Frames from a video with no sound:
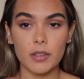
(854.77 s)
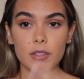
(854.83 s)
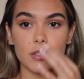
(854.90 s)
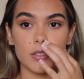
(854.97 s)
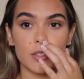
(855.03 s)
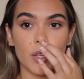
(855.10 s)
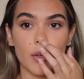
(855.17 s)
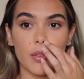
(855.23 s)

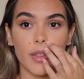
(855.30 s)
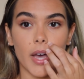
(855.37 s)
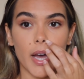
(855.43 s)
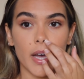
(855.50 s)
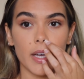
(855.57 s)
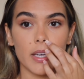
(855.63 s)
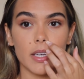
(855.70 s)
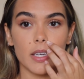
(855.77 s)
So
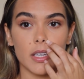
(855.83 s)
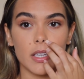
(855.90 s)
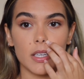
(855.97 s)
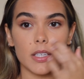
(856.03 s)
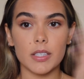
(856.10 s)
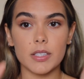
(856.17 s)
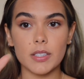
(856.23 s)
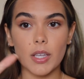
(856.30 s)
that
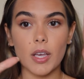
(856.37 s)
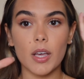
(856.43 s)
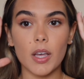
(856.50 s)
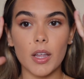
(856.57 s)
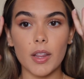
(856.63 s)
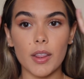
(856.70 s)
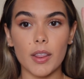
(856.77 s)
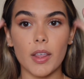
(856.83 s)
is
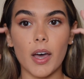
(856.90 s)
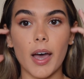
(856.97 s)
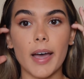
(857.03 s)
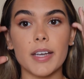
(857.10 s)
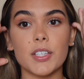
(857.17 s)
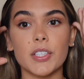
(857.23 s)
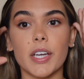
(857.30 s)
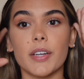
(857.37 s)
the
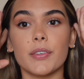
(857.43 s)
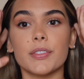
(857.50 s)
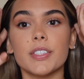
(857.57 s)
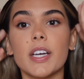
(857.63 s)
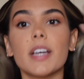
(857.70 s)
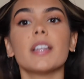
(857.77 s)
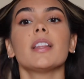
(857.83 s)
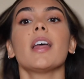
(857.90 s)
eyeshadow
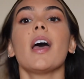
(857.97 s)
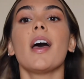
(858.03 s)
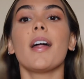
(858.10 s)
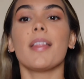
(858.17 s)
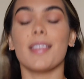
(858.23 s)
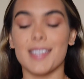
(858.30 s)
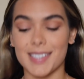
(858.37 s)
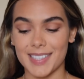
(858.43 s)
done,
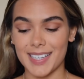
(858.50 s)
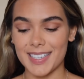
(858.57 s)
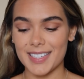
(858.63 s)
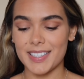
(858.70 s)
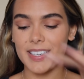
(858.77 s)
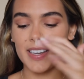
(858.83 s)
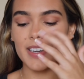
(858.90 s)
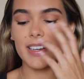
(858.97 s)
the skin
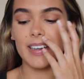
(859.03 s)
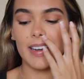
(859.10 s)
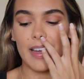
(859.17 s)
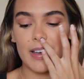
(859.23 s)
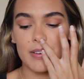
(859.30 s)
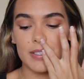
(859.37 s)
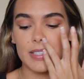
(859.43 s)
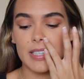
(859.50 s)
done.
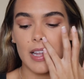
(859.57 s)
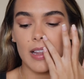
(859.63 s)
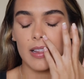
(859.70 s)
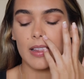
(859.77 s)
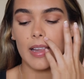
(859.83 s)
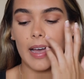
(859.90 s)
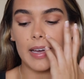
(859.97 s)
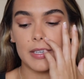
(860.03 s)
Now it's
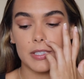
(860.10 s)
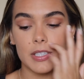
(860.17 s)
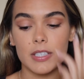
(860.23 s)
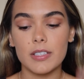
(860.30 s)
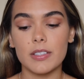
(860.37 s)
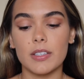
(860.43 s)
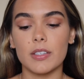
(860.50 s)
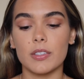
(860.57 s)
lashes.